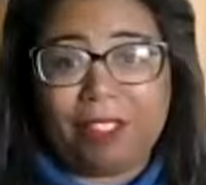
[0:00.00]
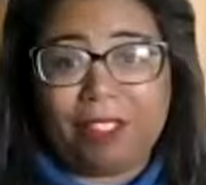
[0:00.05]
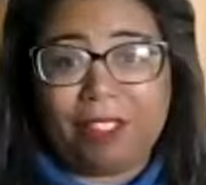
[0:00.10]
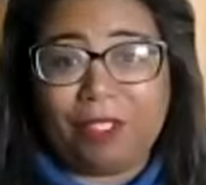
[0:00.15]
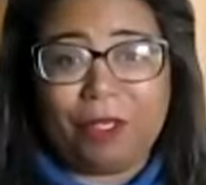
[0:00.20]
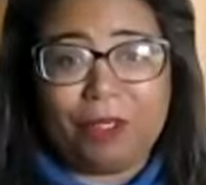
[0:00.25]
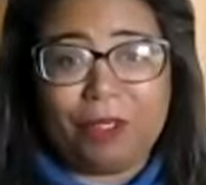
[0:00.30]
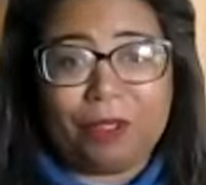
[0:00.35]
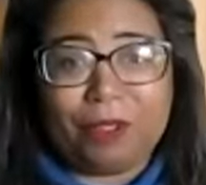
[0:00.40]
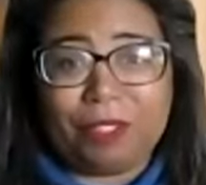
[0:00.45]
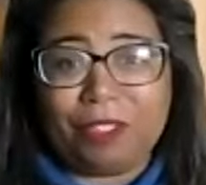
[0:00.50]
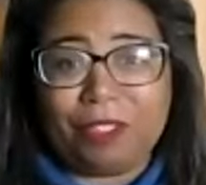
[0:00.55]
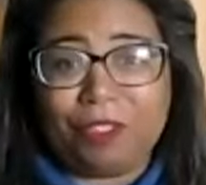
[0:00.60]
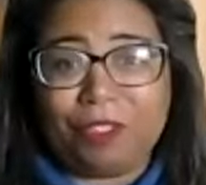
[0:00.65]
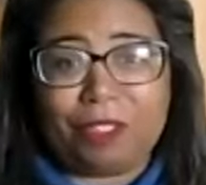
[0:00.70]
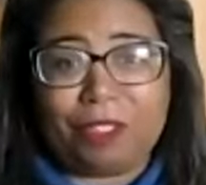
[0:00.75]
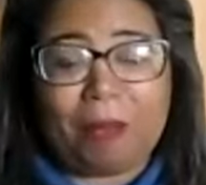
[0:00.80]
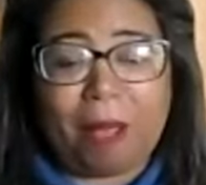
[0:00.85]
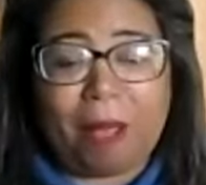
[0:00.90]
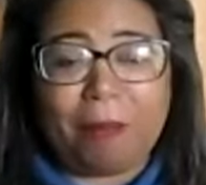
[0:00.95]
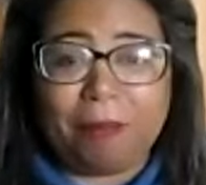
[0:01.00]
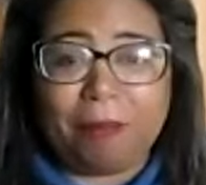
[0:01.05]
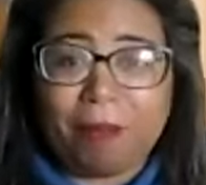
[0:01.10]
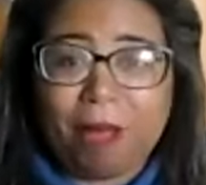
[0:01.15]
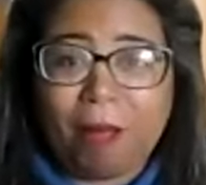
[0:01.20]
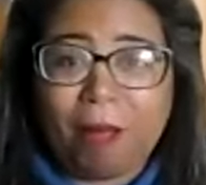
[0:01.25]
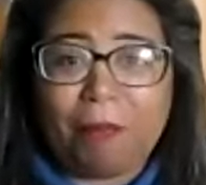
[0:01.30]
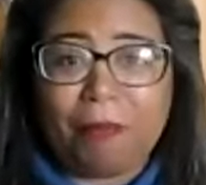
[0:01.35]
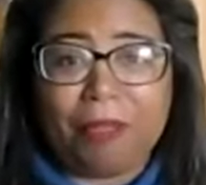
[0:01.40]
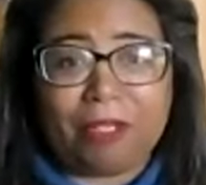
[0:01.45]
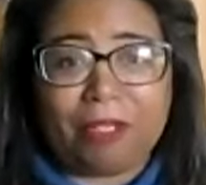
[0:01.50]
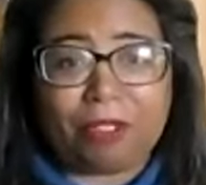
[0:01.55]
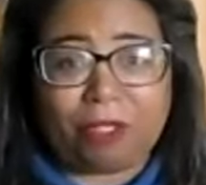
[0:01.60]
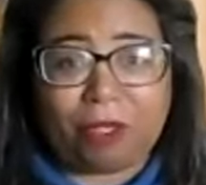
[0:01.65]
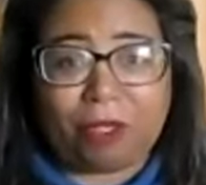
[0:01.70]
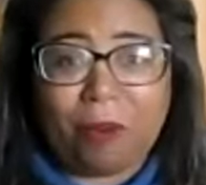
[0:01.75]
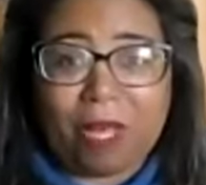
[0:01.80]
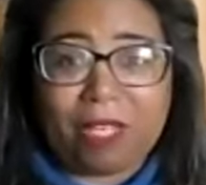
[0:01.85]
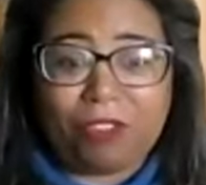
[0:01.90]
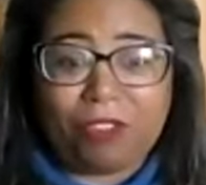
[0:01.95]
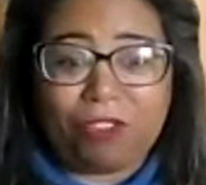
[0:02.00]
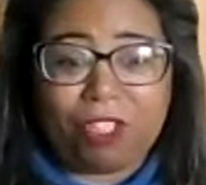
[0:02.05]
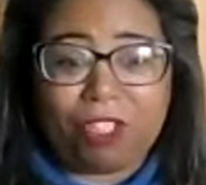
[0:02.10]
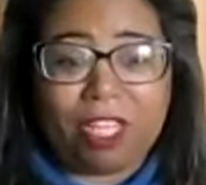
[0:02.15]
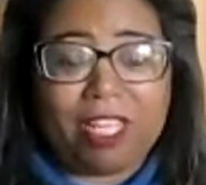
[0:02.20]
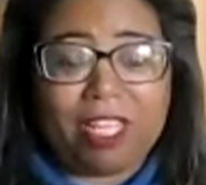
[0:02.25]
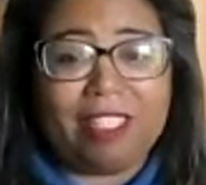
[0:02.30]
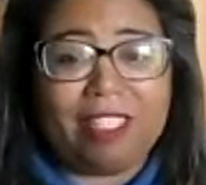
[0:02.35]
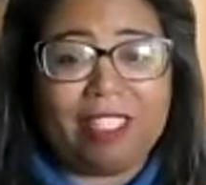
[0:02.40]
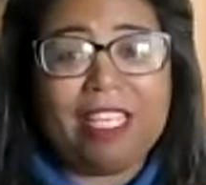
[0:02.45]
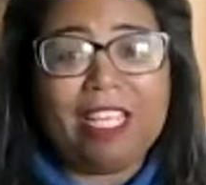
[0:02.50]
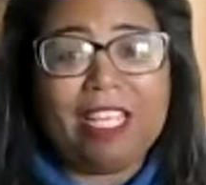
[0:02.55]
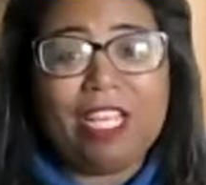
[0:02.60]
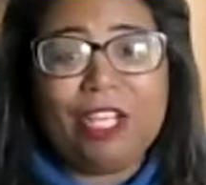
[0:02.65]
You know, you can just pop them up. There's a question.